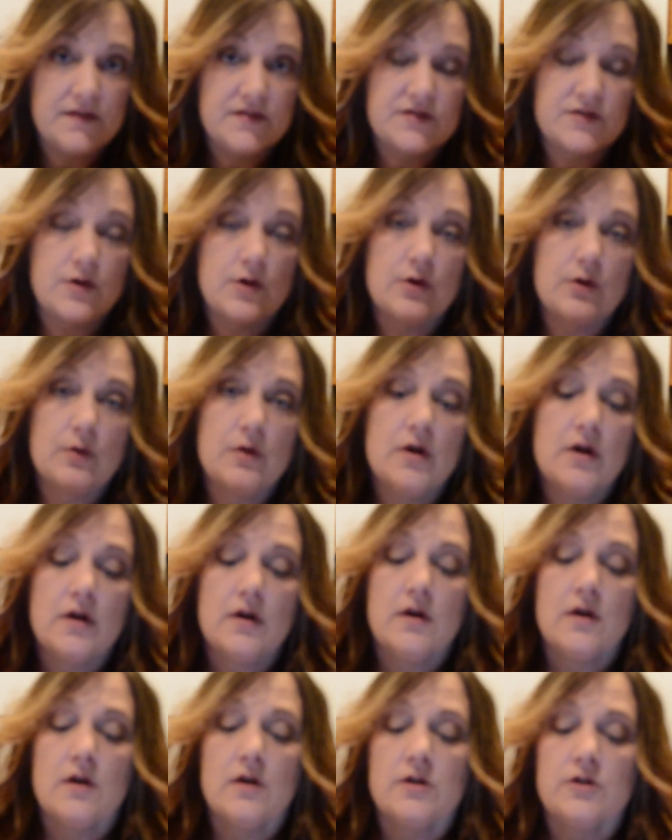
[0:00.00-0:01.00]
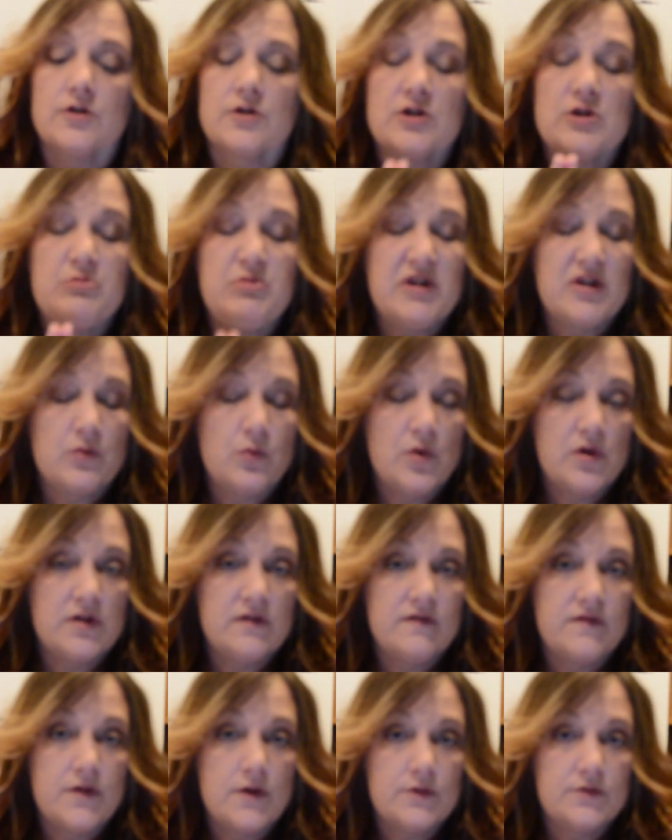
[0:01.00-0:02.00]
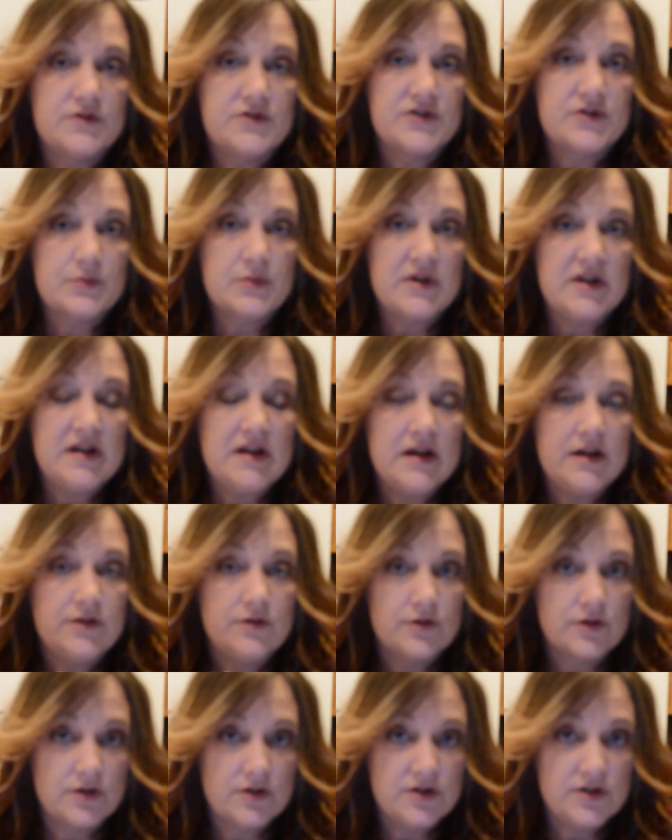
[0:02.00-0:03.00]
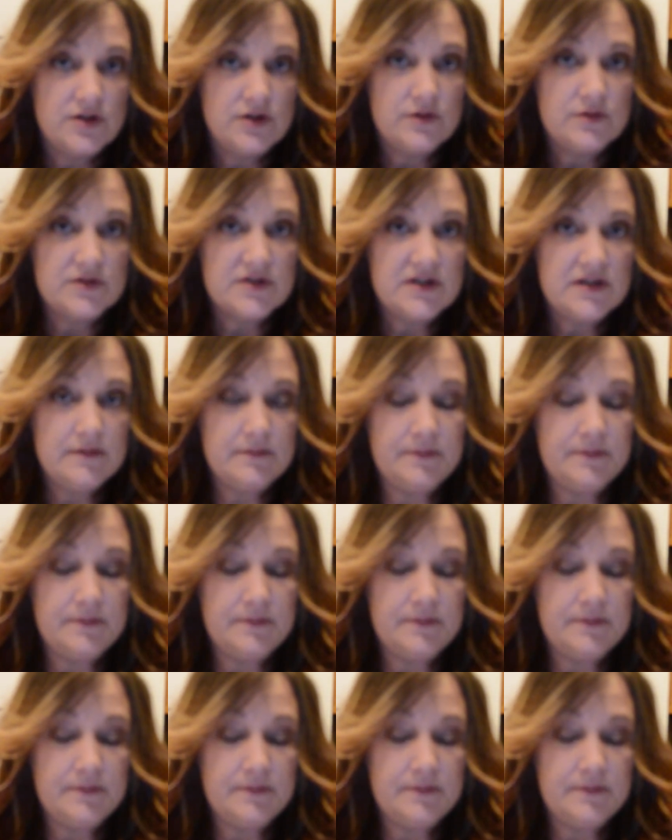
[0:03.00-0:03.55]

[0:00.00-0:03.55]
So you're going to pick one of those three and you're going to use it